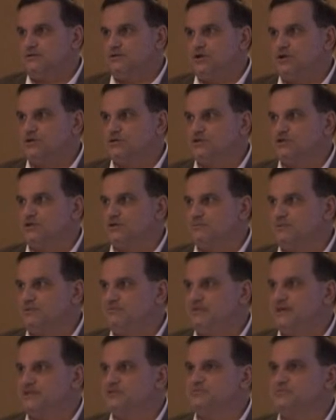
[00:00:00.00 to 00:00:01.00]
long-term
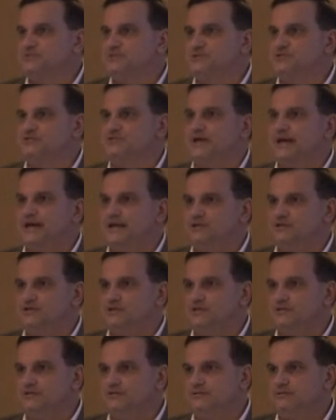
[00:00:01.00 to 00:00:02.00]
investment
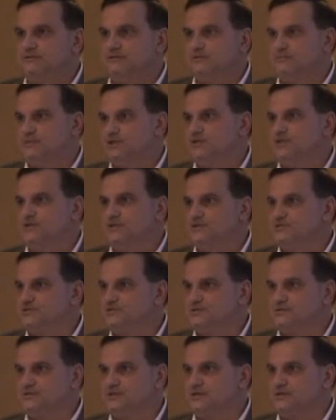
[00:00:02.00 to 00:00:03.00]
strategy,
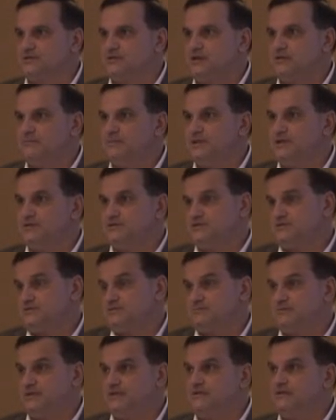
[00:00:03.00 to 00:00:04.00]
because
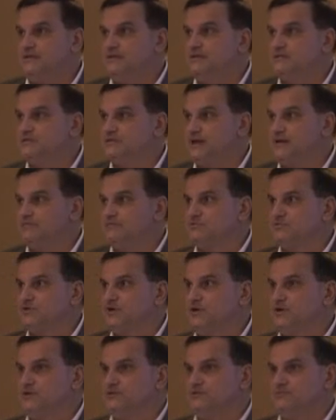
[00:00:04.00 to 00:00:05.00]
it is after
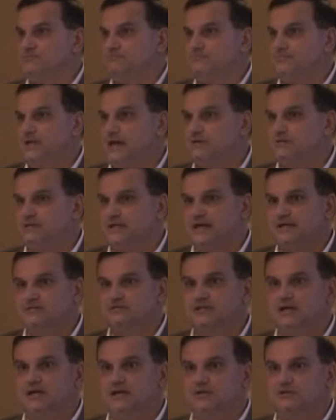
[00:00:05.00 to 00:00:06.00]
all our
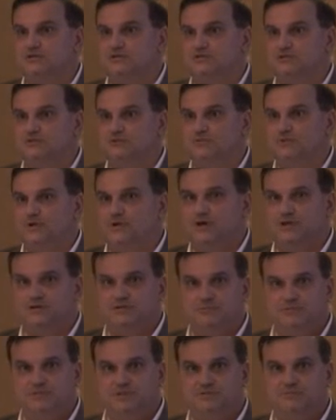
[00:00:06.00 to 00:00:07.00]
tax dollars, and we
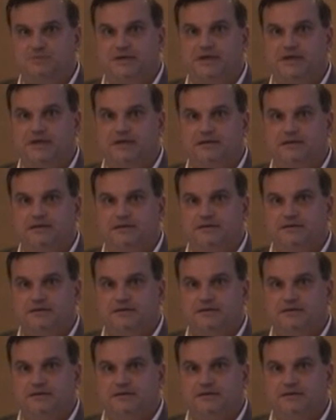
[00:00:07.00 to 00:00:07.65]
ought to be spending it.